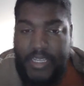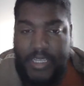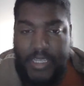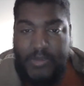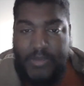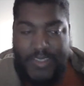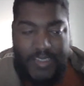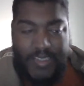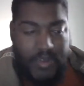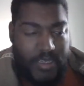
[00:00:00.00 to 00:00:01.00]
It was,
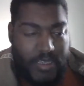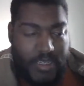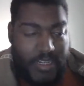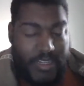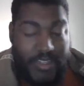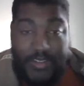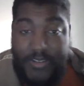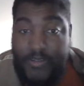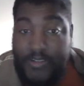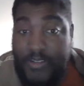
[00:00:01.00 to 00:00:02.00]
and
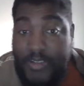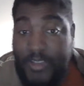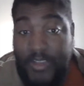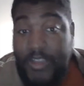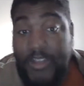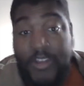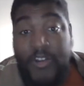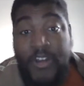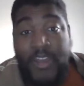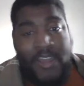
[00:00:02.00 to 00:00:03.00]
you know,
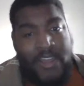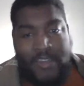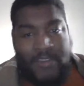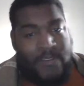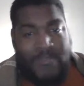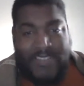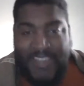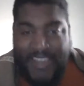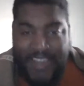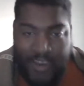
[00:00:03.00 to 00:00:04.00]
it was
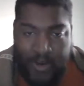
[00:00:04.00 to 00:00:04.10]
a